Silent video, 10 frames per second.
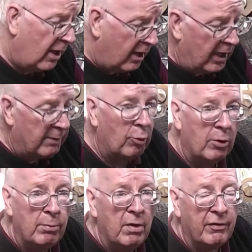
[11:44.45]
it
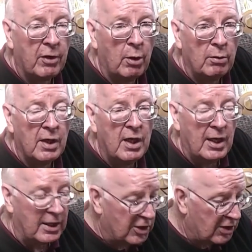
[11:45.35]
won't move around
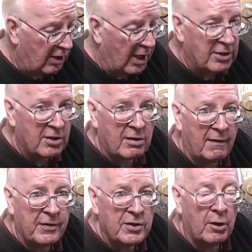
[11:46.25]
and scratch the
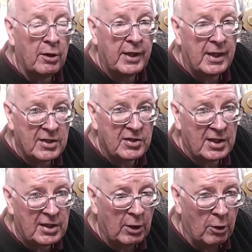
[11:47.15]
surface that it's
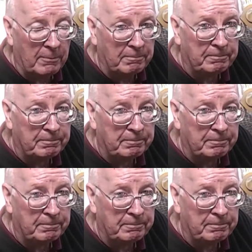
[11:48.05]
sitting on.